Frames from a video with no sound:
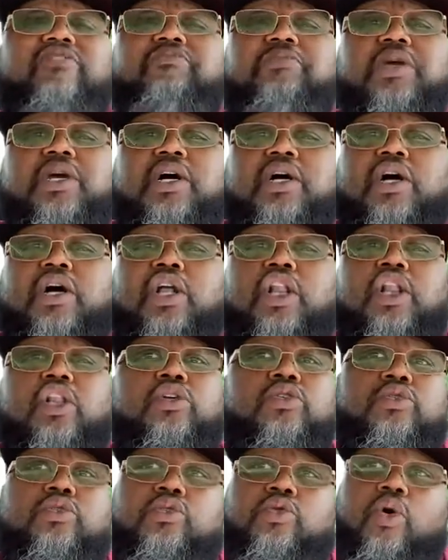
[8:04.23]
a
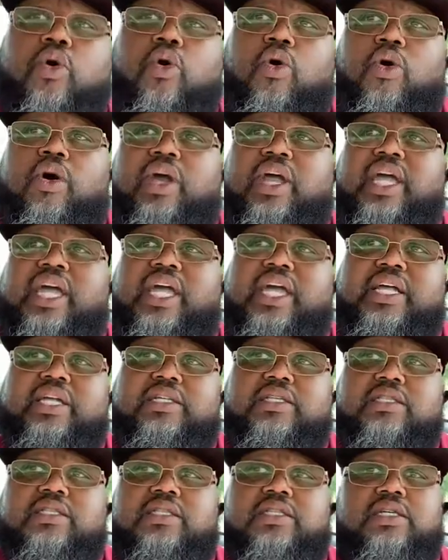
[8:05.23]
clue or a
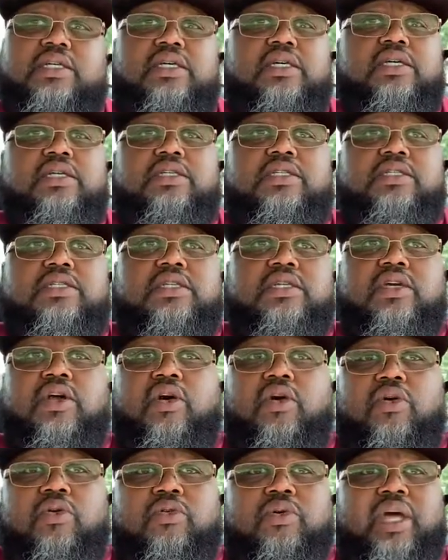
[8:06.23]
hint to
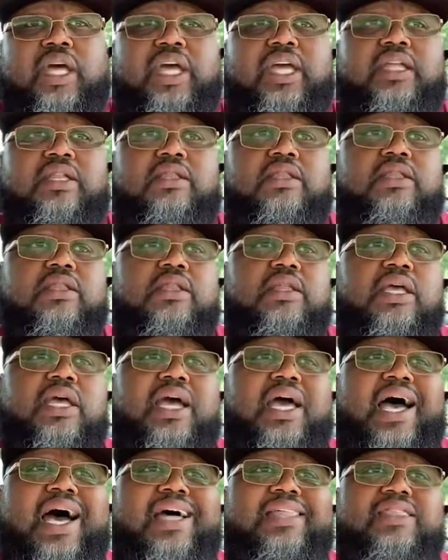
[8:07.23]
go. And
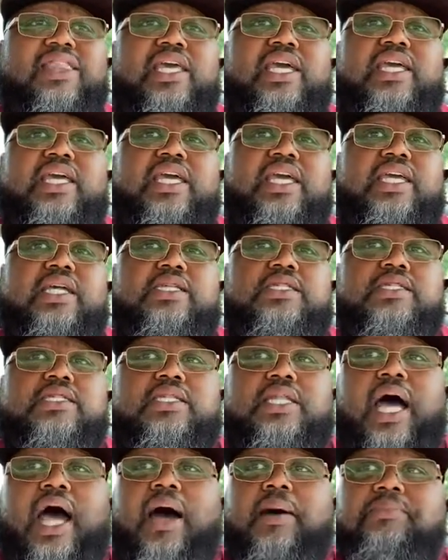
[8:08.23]
I think he
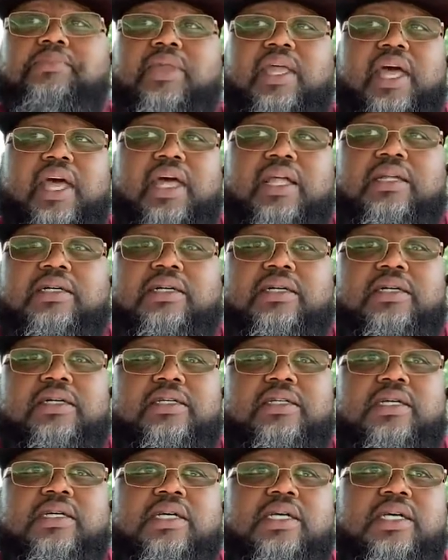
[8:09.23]
stopped at
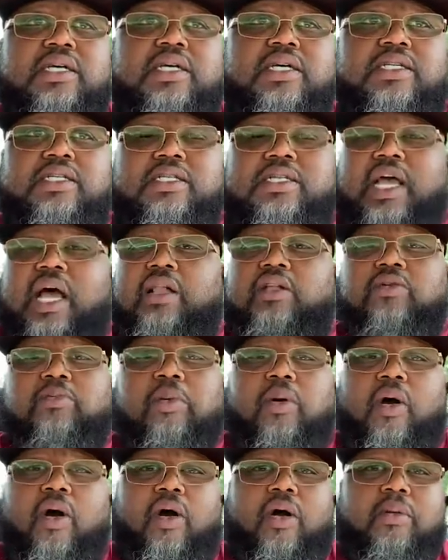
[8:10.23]
a shallow
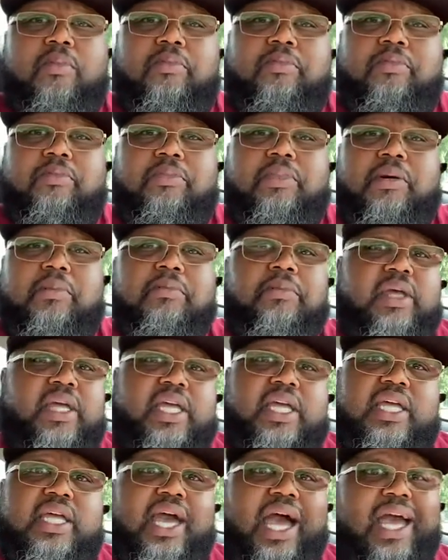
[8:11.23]
part, but
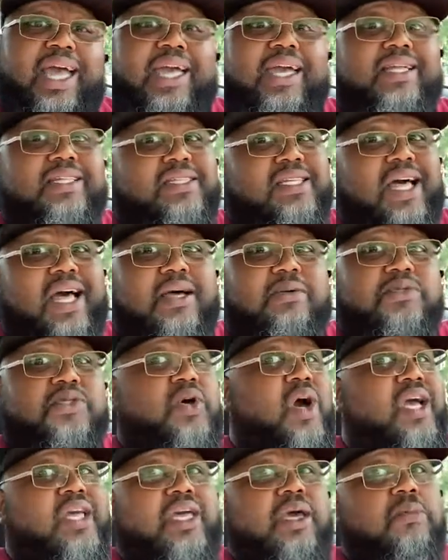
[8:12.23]
me, I had time, so
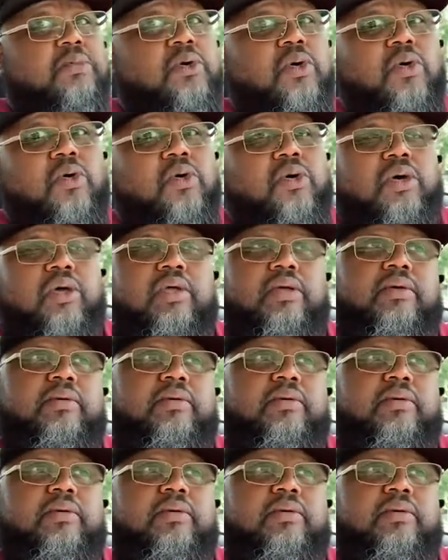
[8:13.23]
I kept going.